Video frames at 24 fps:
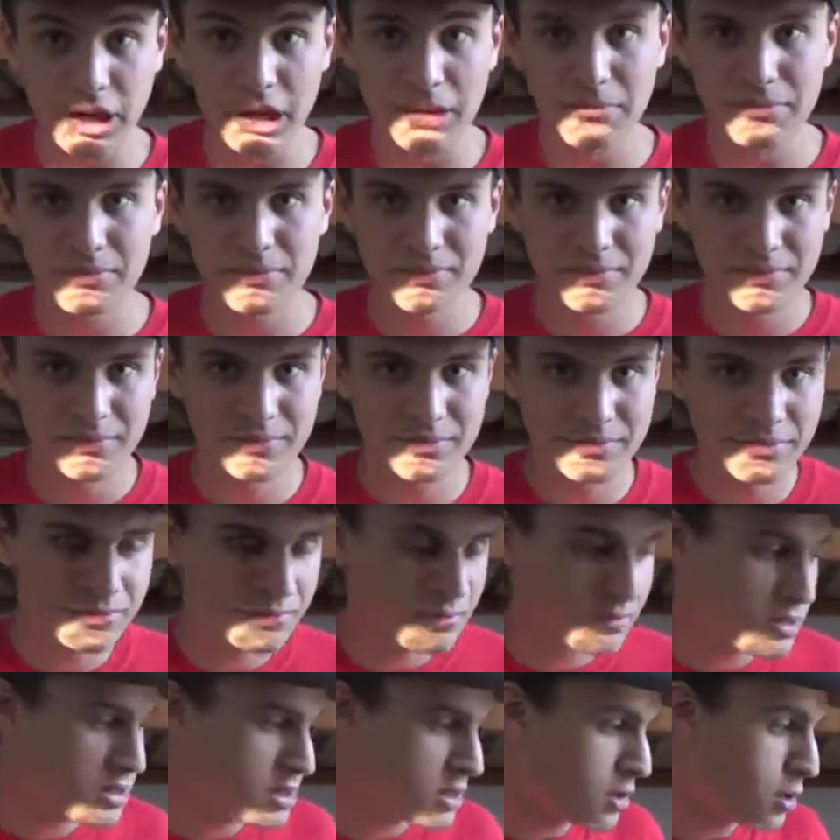game.
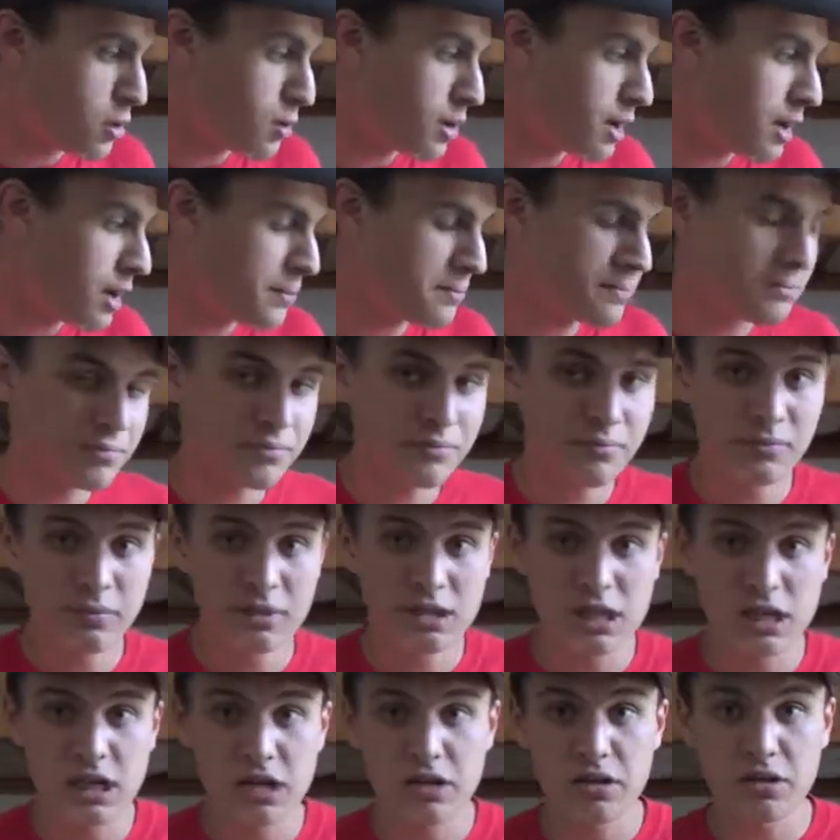So
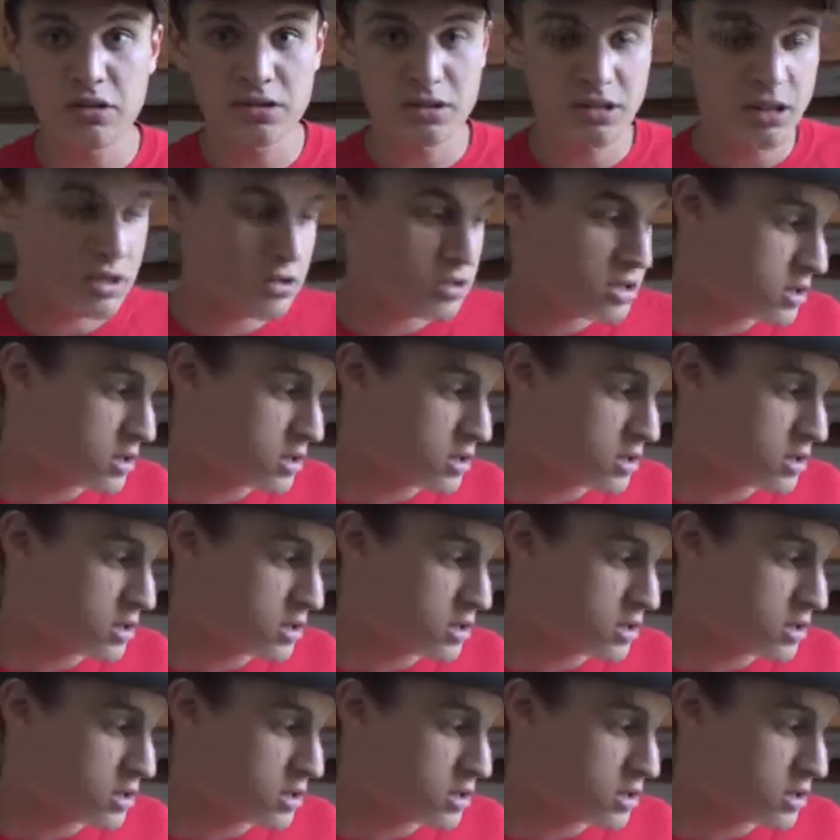see you